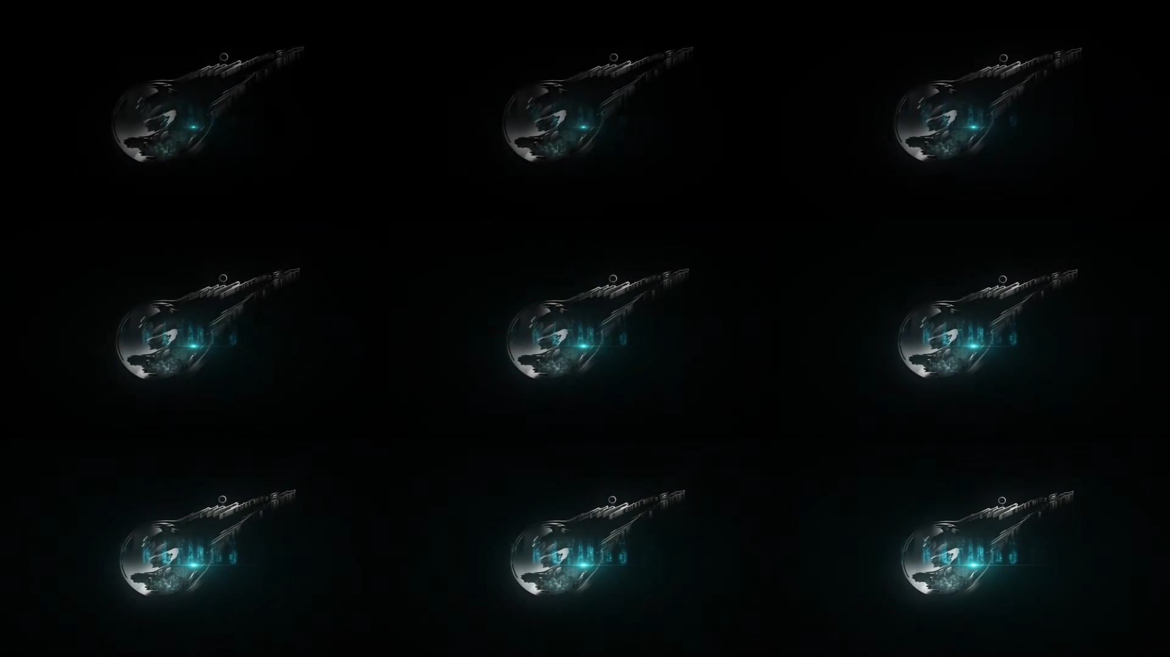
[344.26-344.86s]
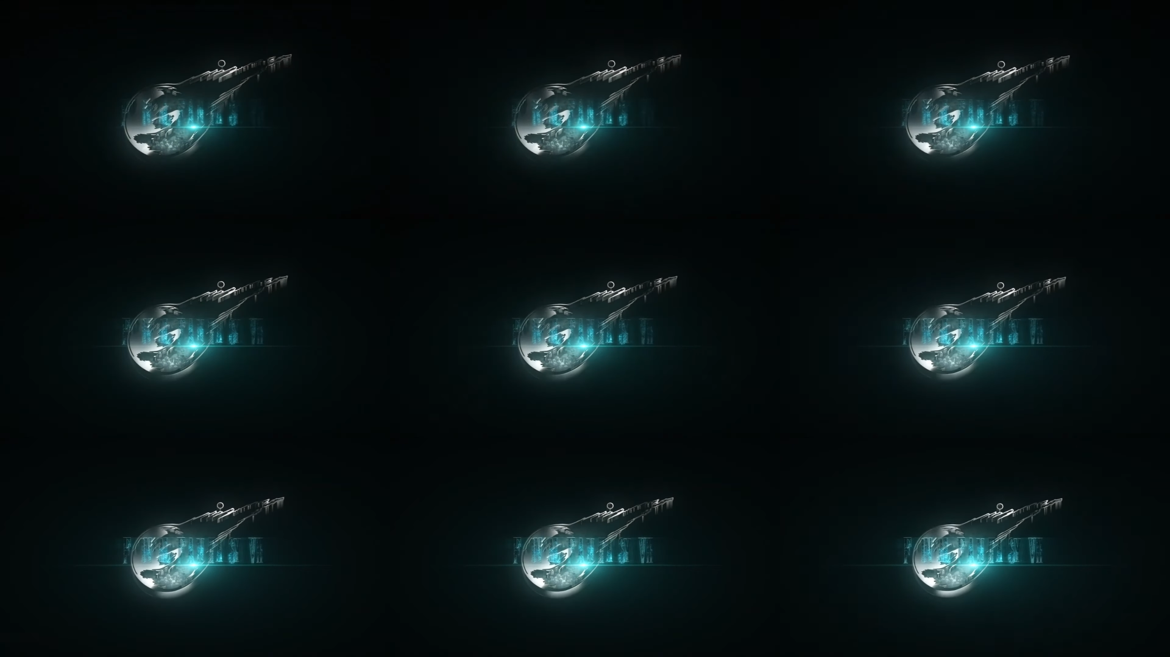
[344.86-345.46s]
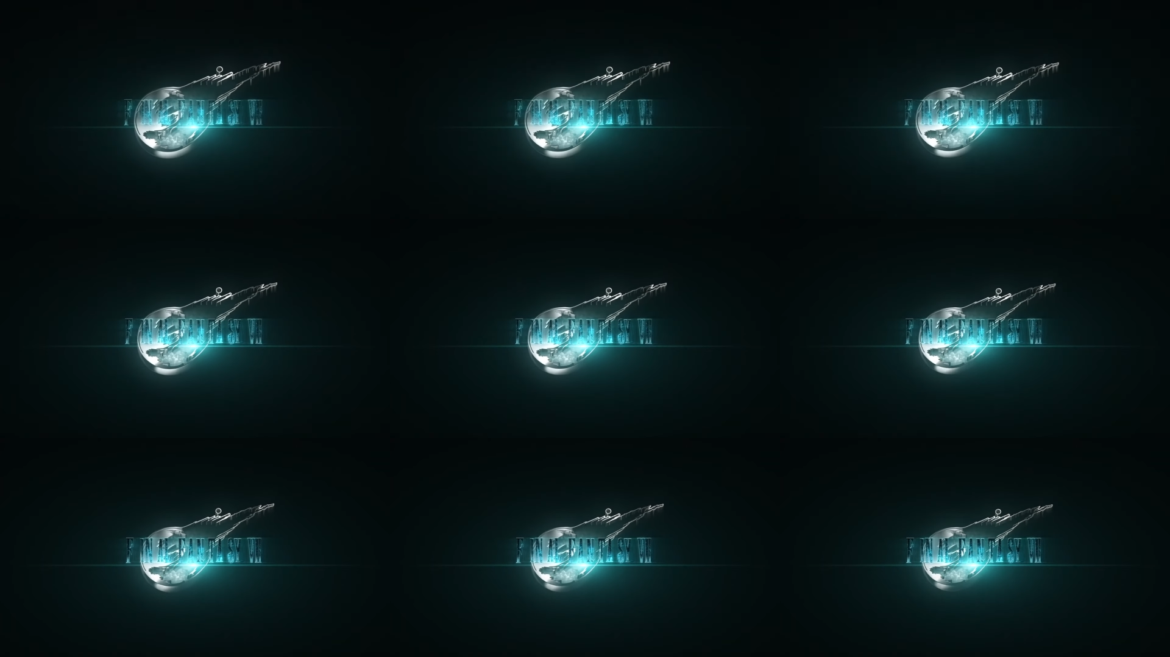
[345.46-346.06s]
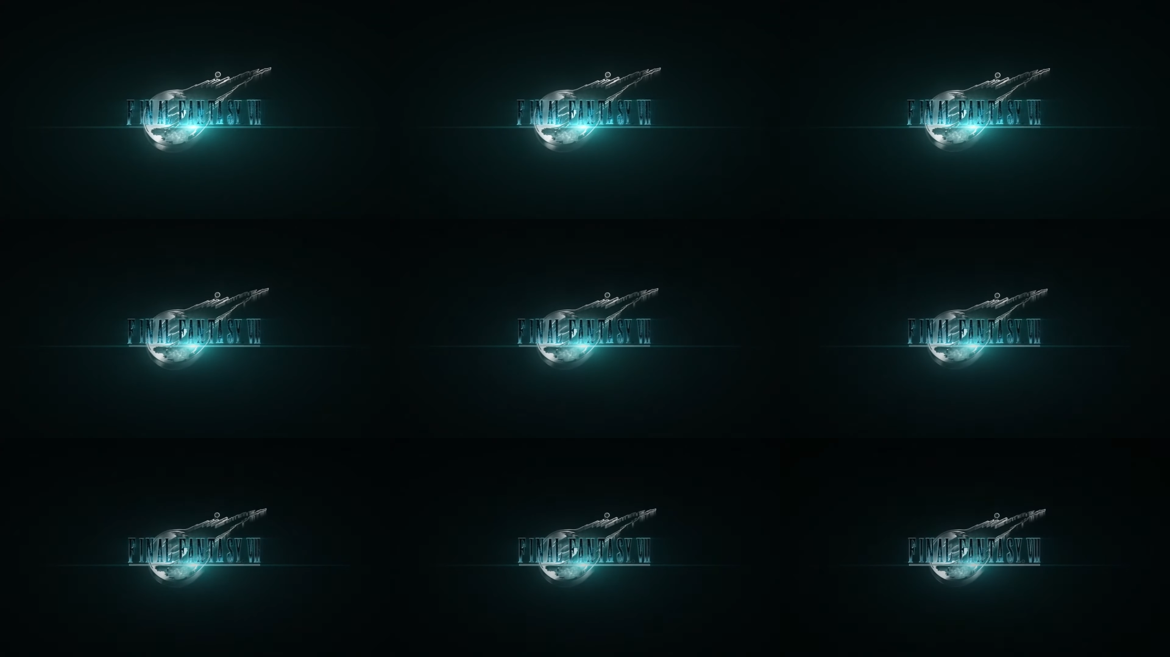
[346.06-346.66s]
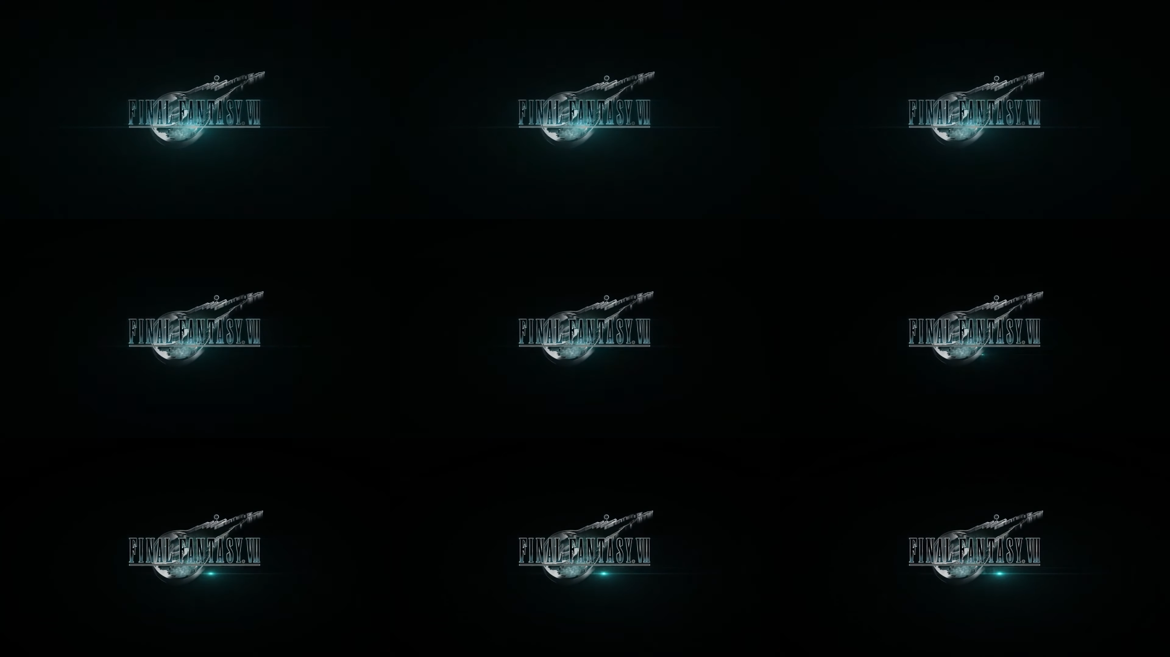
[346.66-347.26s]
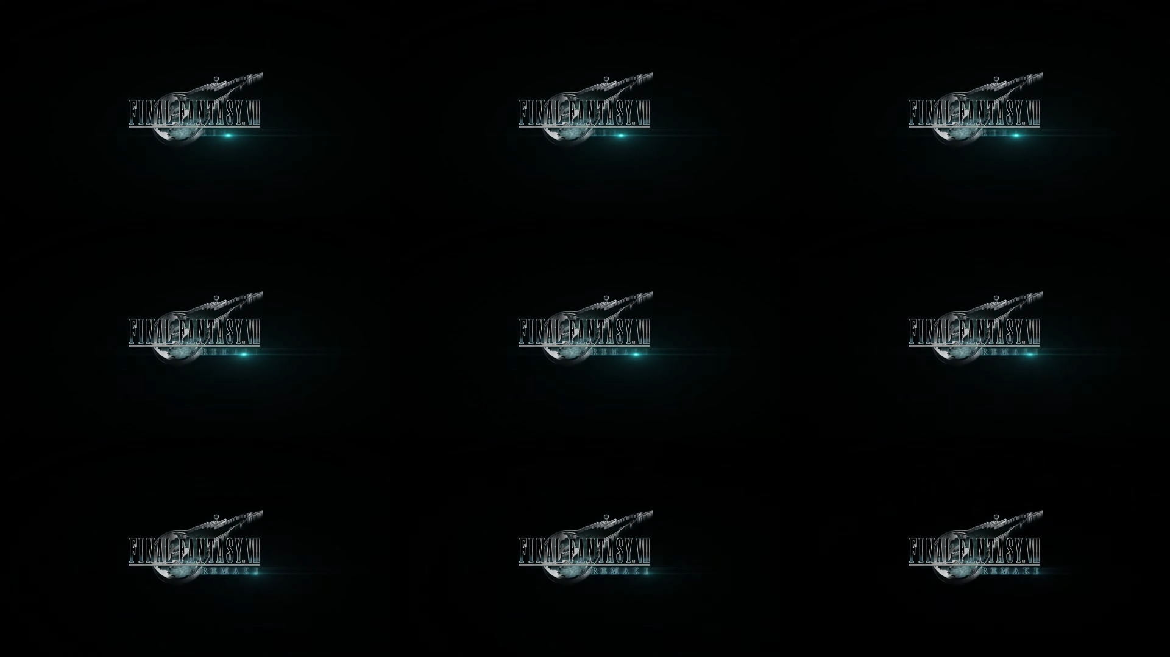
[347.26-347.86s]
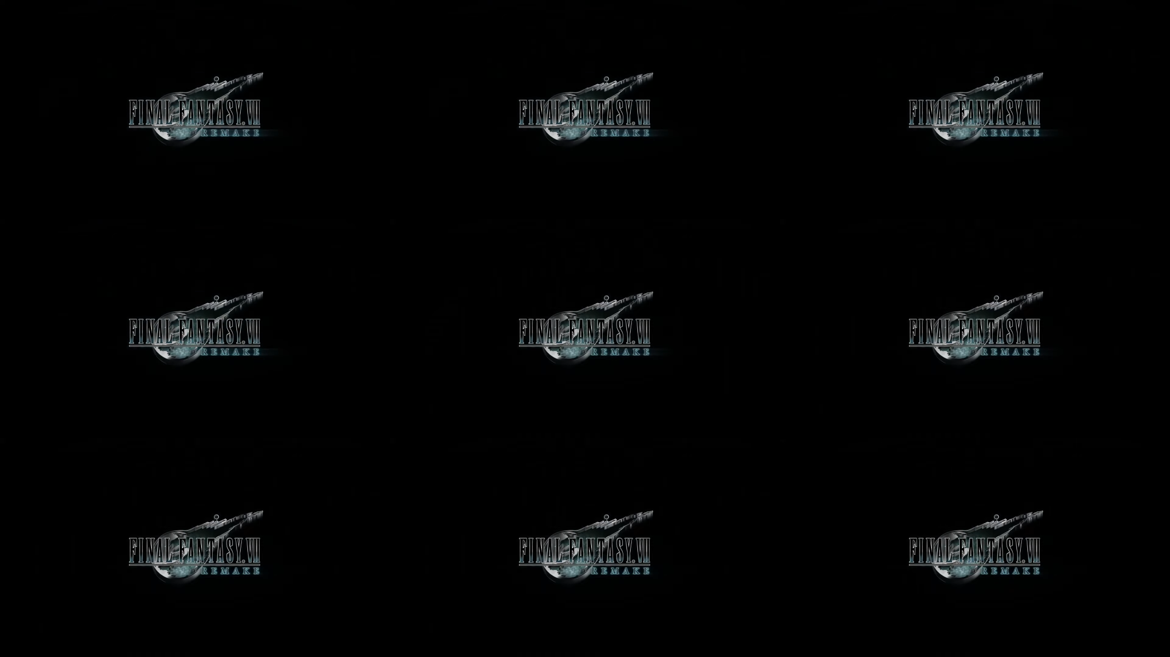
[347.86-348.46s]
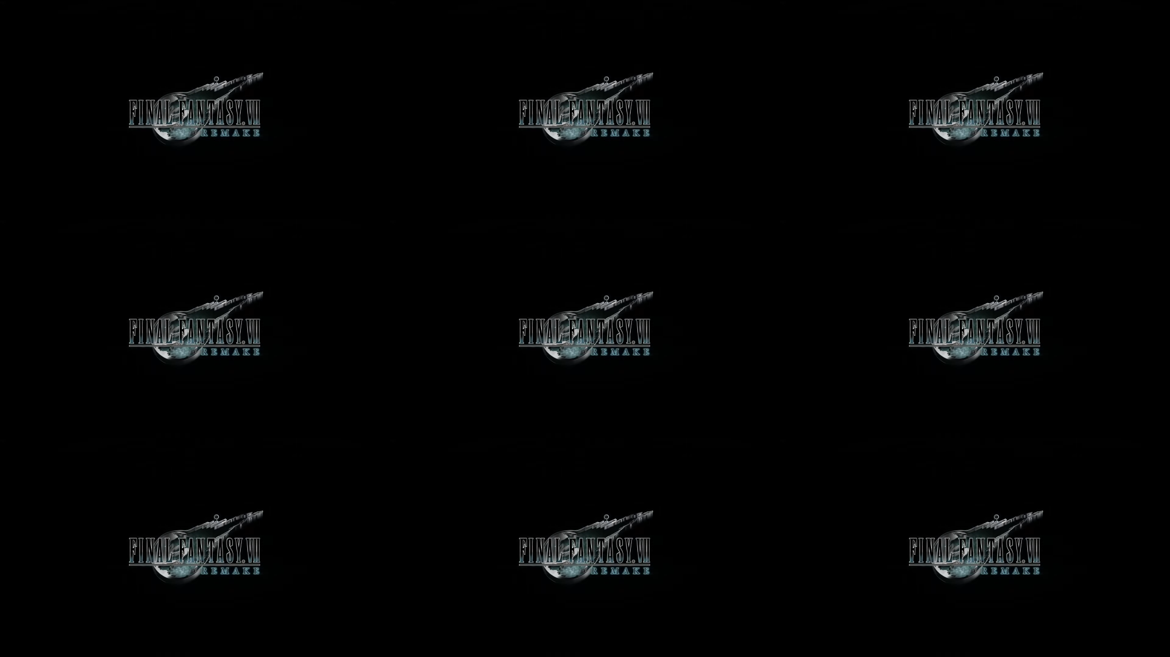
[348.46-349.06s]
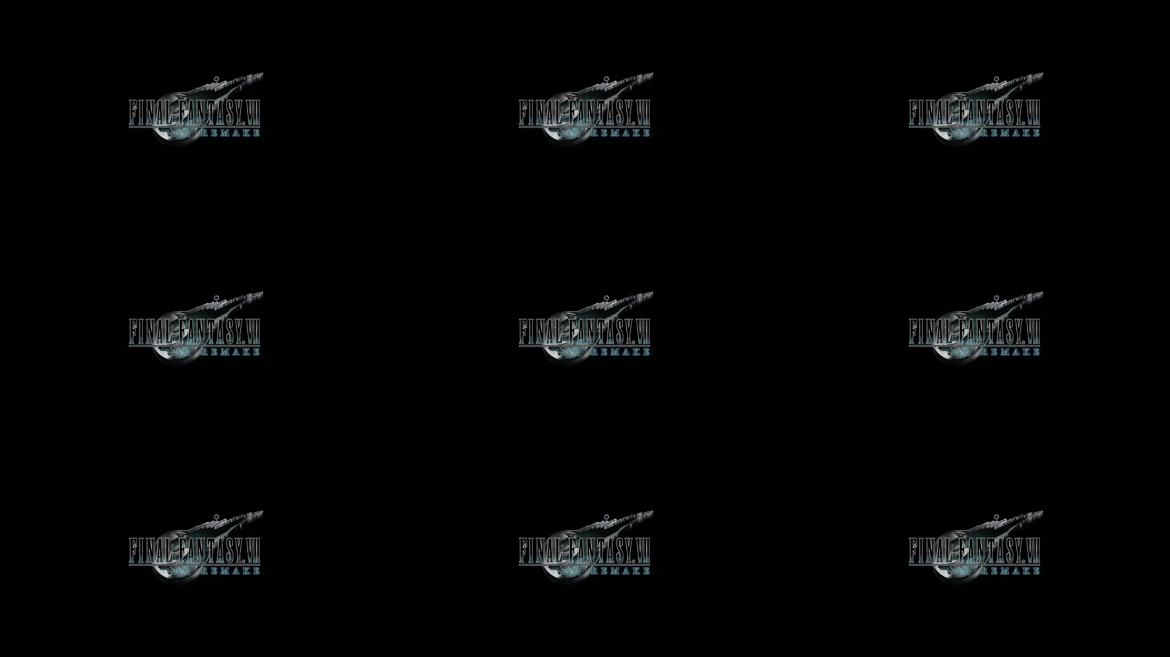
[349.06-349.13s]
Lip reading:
Nobody's mouth can be seen.